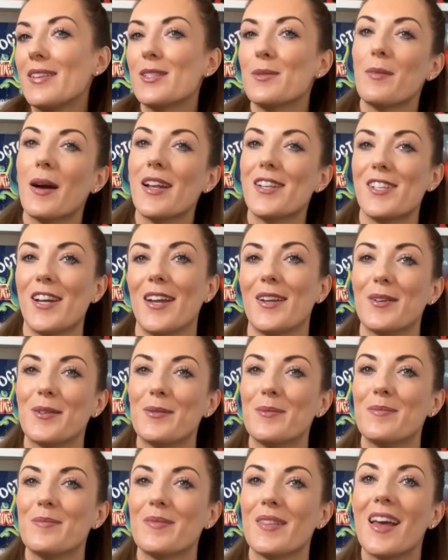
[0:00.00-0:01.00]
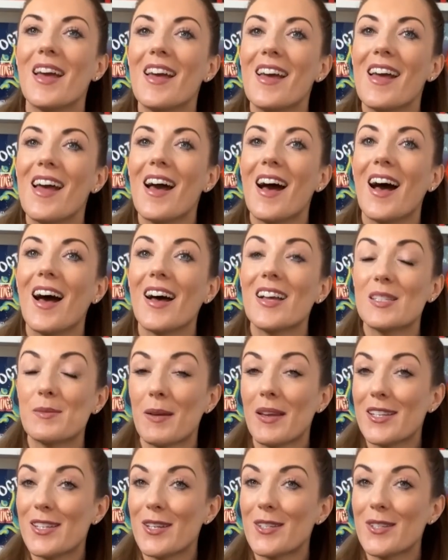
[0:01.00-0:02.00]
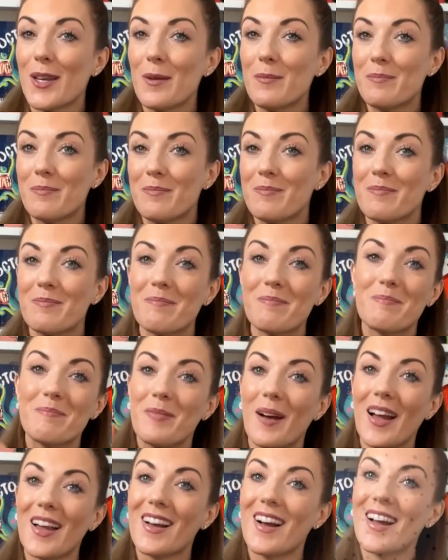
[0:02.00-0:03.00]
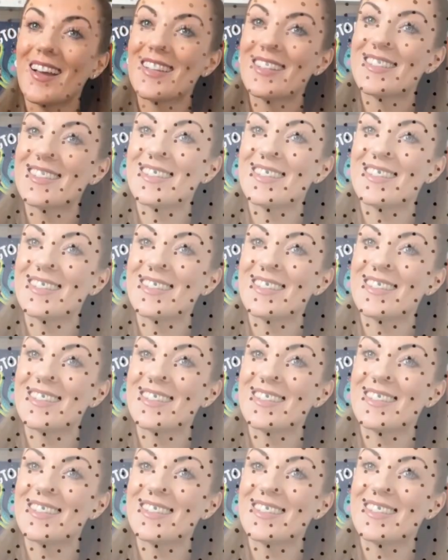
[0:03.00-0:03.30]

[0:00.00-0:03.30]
to my channel. Speak to you soon. Bye guys.